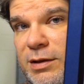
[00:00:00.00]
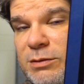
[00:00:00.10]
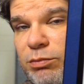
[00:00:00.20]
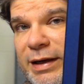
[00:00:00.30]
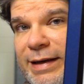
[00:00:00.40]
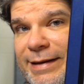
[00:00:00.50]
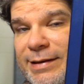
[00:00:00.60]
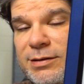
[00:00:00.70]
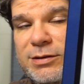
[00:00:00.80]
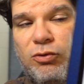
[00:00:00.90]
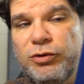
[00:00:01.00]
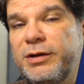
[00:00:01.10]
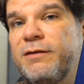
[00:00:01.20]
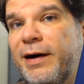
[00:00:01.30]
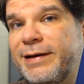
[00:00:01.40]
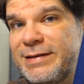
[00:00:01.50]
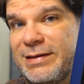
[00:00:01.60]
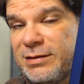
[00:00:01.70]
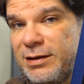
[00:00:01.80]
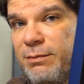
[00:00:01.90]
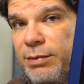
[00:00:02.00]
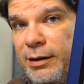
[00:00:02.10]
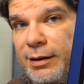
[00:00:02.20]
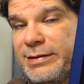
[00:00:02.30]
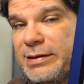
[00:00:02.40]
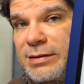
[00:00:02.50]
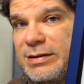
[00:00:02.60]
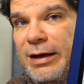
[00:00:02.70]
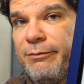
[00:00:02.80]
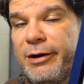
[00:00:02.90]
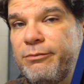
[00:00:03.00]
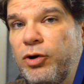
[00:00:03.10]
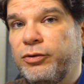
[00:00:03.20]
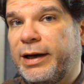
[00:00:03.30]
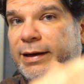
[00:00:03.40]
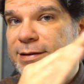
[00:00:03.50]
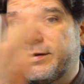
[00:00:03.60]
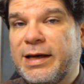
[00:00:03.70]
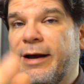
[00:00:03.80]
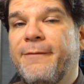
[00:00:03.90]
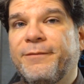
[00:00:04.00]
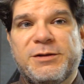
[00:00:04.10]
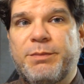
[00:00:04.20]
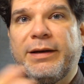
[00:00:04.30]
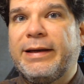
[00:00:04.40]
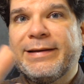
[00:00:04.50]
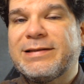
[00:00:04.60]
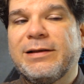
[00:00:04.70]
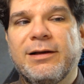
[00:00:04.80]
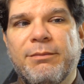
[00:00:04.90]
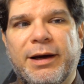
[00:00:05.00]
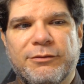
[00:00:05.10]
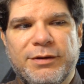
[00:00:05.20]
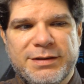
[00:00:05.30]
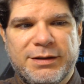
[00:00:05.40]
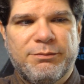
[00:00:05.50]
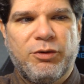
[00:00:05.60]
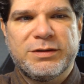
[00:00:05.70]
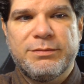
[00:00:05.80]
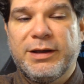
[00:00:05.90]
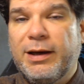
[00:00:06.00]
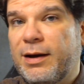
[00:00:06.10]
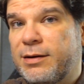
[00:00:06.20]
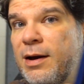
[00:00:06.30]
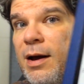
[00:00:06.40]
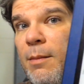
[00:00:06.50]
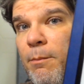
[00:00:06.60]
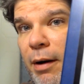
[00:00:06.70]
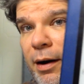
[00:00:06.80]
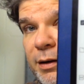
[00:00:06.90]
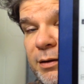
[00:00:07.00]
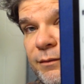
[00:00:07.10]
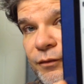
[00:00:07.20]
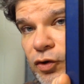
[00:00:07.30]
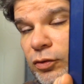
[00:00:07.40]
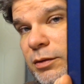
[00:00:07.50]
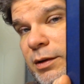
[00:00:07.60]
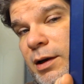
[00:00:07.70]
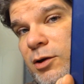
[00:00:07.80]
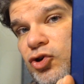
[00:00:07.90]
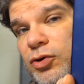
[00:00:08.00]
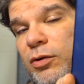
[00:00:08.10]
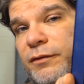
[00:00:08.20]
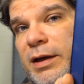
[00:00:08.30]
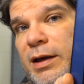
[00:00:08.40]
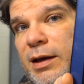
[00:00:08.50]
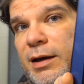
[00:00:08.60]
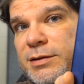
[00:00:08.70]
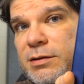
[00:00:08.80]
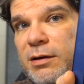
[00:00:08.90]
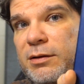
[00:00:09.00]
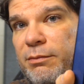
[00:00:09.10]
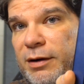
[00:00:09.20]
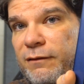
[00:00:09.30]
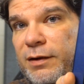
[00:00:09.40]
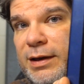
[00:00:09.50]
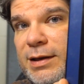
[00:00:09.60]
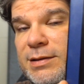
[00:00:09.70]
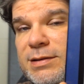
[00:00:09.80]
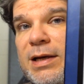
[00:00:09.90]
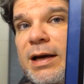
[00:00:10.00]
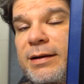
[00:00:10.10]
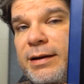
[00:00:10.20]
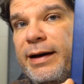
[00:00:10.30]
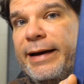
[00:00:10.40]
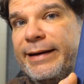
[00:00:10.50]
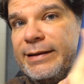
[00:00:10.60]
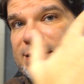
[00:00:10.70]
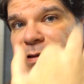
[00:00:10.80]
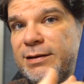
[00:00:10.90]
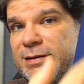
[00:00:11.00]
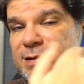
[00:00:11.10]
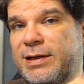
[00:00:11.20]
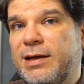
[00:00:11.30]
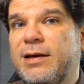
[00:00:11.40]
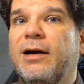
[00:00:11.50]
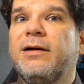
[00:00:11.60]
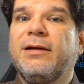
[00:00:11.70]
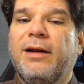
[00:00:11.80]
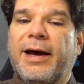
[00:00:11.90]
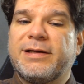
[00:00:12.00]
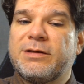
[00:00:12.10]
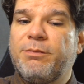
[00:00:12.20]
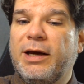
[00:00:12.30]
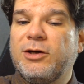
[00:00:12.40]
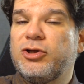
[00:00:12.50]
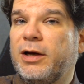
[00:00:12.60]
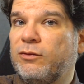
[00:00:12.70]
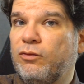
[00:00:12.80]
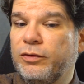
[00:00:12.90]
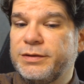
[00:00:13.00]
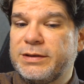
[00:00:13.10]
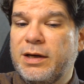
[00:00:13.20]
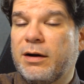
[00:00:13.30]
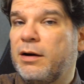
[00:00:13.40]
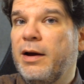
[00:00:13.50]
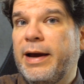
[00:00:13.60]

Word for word: display is, or the device is sleeping. It's in the standby mode and it's spending as little battery as it possibly can. But due to the nature of the e-ink screen, the benefit is that I can still see the last page that was there.